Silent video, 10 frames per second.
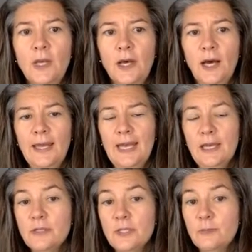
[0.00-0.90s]
I
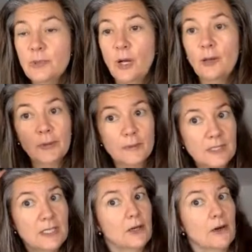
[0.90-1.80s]
have some
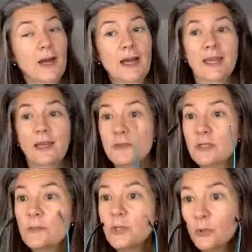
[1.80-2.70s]
problems here. I have
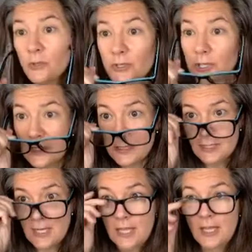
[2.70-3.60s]
some
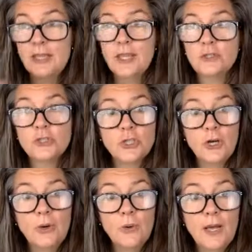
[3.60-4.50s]
sources that
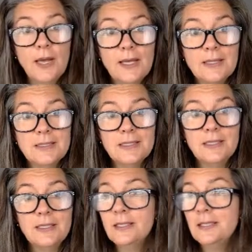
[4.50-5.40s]
show as
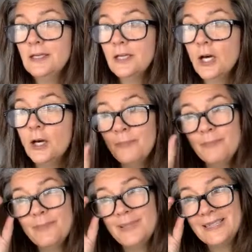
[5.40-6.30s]

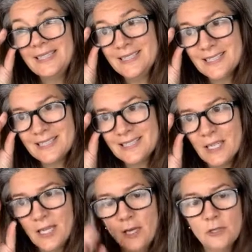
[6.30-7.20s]
incomplete.
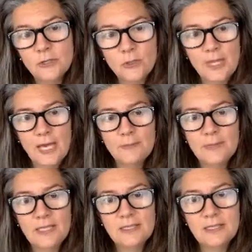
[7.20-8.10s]
So that
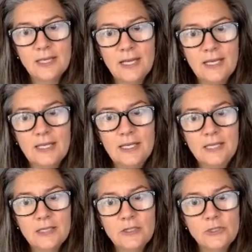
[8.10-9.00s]
means that I
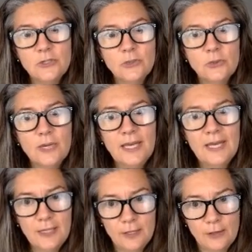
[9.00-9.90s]
needed to
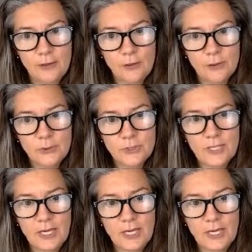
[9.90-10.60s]
edit those.